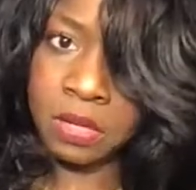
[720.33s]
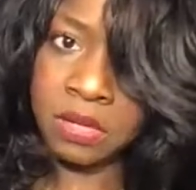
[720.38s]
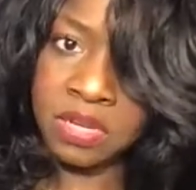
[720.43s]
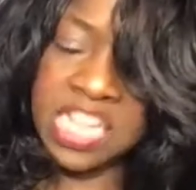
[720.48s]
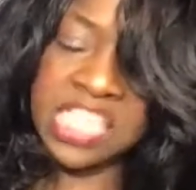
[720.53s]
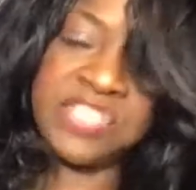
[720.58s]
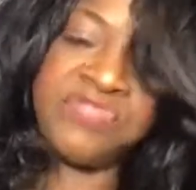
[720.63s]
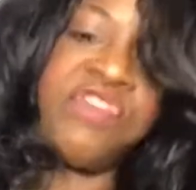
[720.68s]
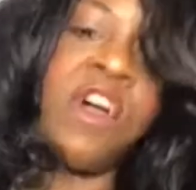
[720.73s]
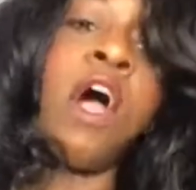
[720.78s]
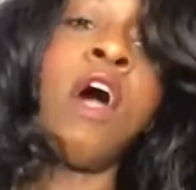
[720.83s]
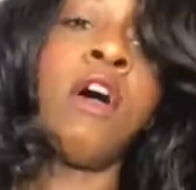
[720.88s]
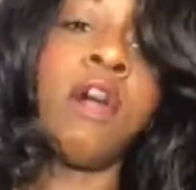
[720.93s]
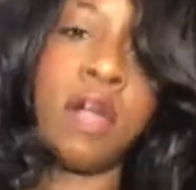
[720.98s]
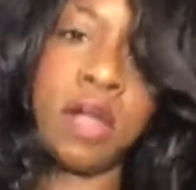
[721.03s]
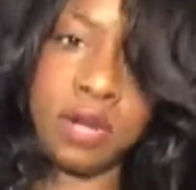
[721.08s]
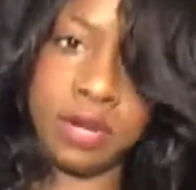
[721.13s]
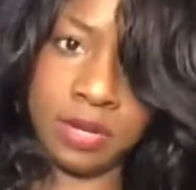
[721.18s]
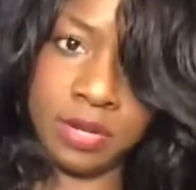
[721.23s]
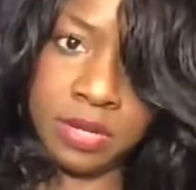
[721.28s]
This
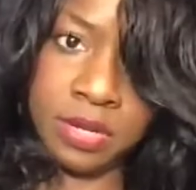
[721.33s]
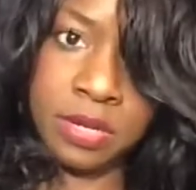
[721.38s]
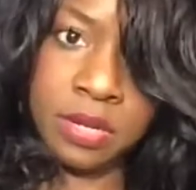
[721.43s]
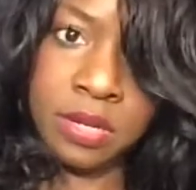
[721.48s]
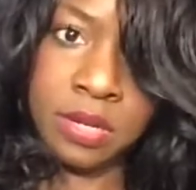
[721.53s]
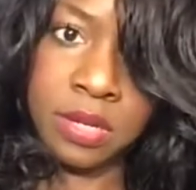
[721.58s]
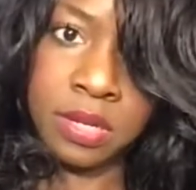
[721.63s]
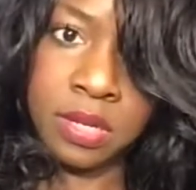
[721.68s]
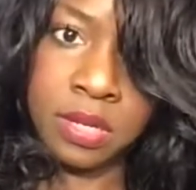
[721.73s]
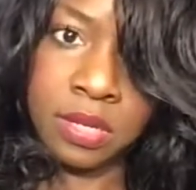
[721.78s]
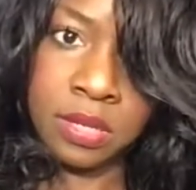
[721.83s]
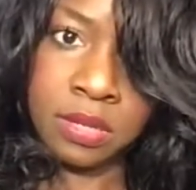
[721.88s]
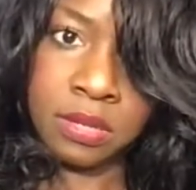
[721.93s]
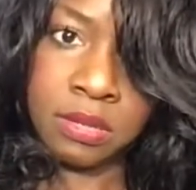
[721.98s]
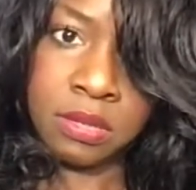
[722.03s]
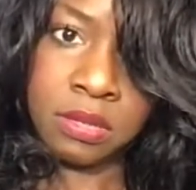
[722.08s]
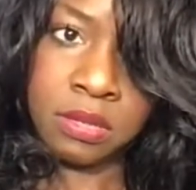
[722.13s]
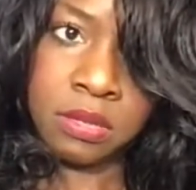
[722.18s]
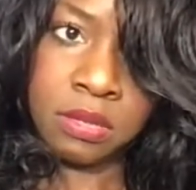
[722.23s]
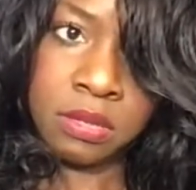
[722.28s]
foreign.
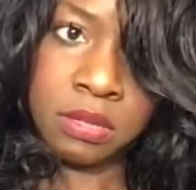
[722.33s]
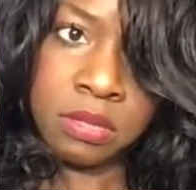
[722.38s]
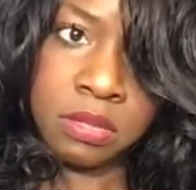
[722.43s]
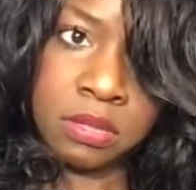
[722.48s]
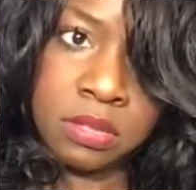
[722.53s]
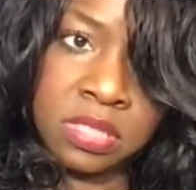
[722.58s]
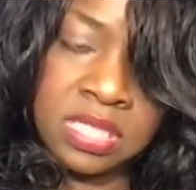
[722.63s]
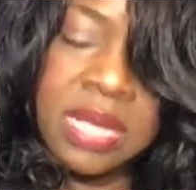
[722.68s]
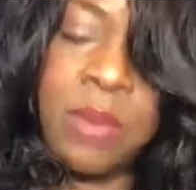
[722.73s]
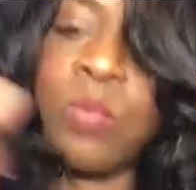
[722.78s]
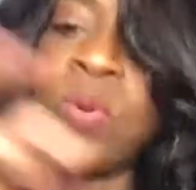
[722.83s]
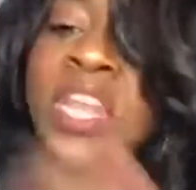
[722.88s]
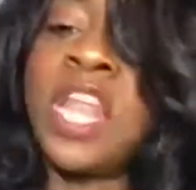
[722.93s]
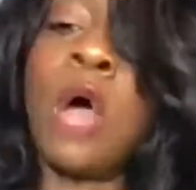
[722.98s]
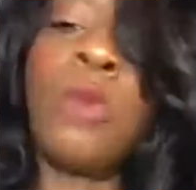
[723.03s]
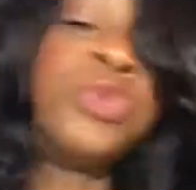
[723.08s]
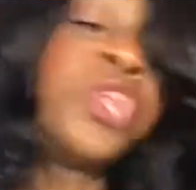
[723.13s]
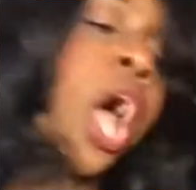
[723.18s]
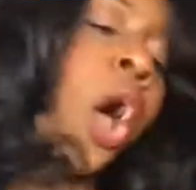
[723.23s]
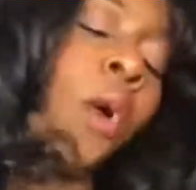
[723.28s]
Some we
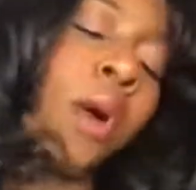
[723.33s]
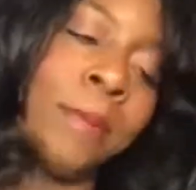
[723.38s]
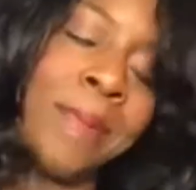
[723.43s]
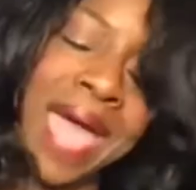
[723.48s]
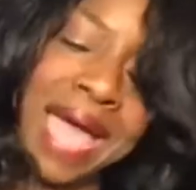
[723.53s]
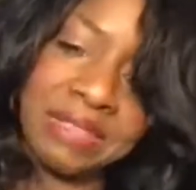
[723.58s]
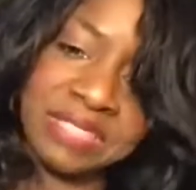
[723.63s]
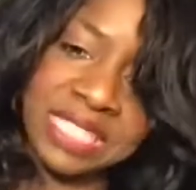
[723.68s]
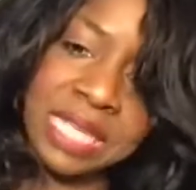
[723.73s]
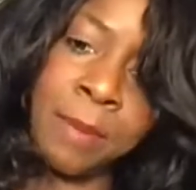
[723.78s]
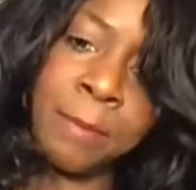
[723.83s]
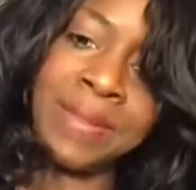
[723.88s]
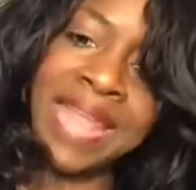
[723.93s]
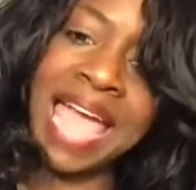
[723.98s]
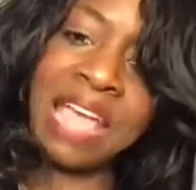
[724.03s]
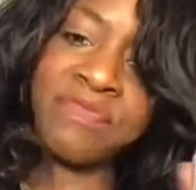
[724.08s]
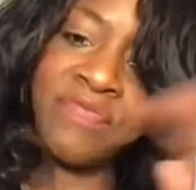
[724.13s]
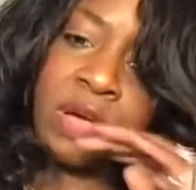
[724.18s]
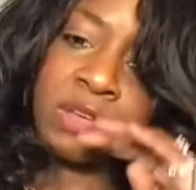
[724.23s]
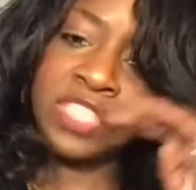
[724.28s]
don't know about. Some
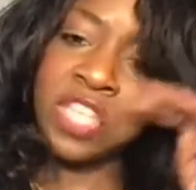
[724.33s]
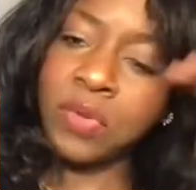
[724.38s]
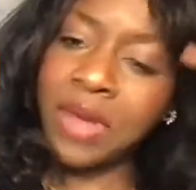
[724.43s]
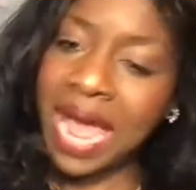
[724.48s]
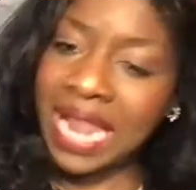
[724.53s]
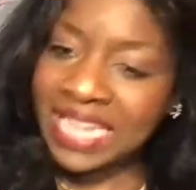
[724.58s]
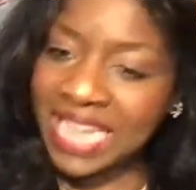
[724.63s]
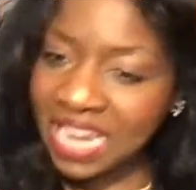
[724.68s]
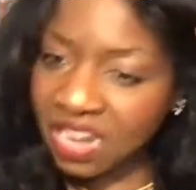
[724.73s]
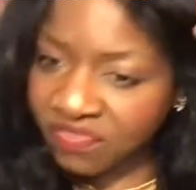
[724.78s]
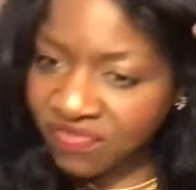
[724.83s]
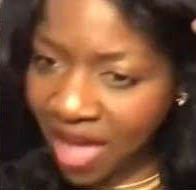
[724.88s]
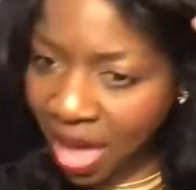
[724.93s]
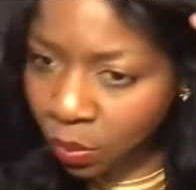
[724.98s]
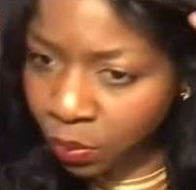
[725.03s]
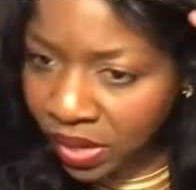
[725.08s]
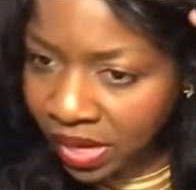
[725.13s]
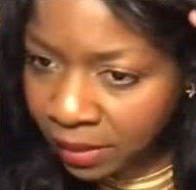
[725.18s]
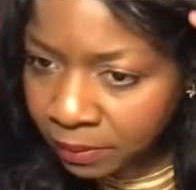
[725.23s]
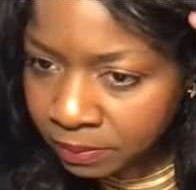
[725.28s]
Black folks don't identify
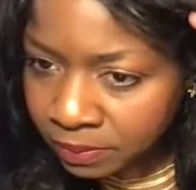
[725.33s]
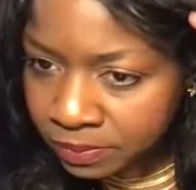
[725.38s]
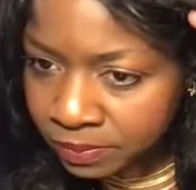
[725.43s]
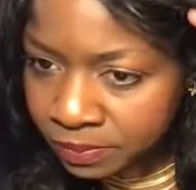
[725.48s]
with.